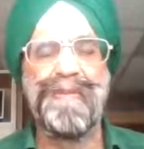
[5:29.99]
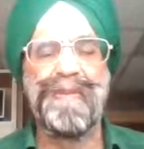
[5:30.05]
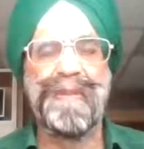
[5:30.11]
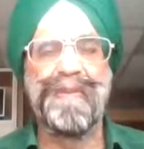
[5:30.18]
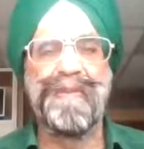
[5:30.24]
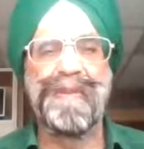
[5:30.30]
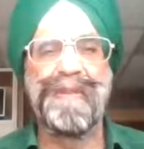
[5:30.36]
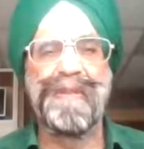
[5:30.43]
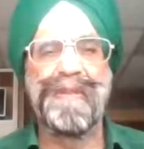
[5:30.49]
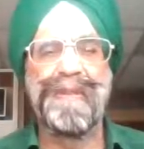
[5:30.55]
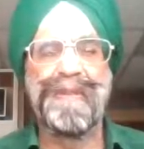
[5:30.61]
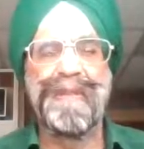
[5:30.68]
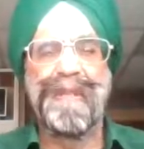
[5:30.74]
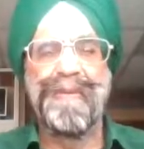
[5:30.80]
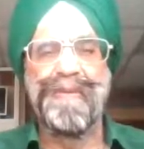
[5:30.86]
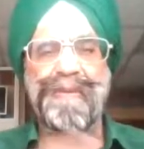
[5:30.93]
one word that
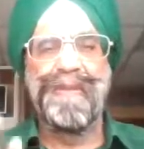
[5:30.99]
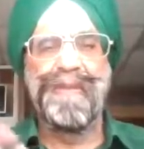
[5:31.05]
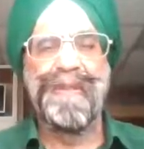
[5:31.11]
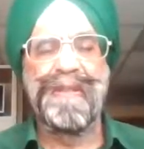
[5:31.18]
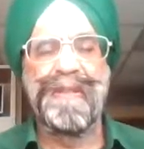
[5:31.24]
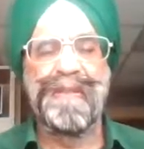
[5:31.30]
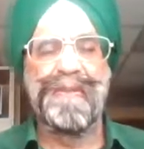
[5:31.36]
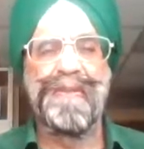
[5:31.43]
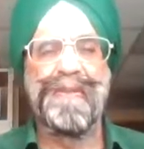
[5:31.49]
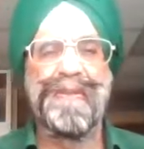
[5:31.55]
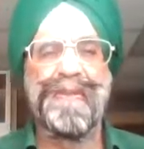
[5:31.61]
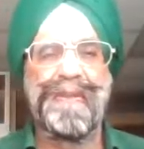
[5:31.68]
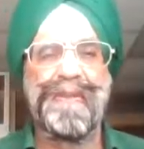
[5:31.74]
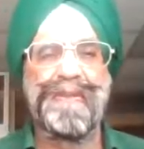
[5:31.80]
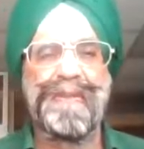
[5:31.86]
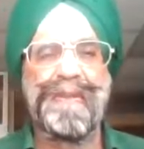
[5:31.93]
everything in Guru
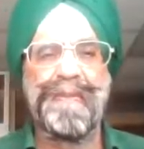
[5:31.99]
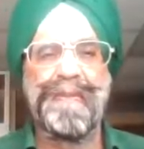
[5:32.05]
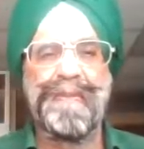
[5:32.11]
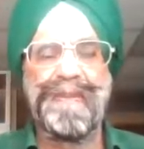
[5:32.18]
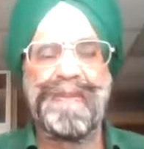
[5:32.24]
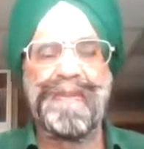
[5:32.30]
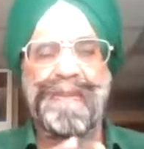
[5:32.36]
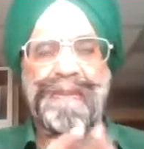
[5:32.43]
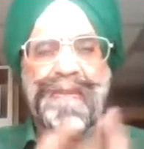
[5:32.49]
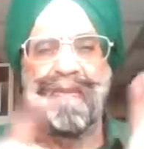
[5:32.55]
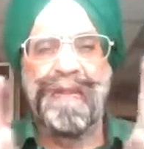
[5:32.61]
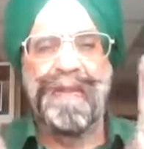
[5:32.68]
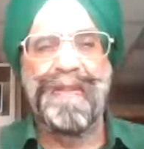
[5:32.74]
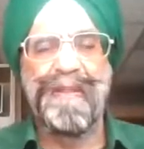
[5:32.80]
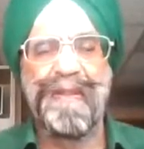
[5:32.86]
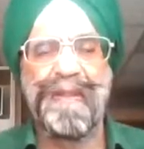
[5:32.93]
Granth Sahib is the
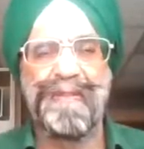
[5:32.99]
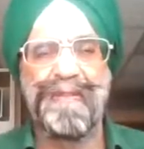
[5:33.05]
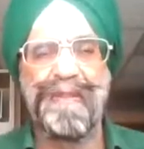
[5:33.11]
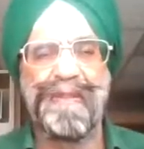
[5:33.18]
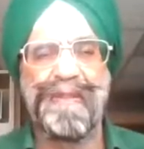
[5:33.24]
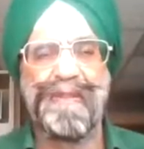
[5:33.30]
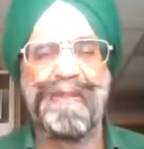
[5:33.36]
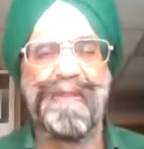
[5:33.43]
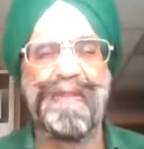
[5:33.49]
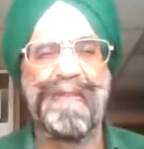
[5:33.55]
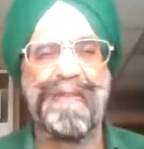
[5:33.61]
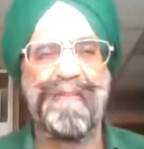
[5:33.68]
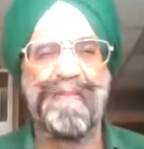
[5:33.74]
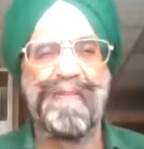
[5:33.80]
divine revelation,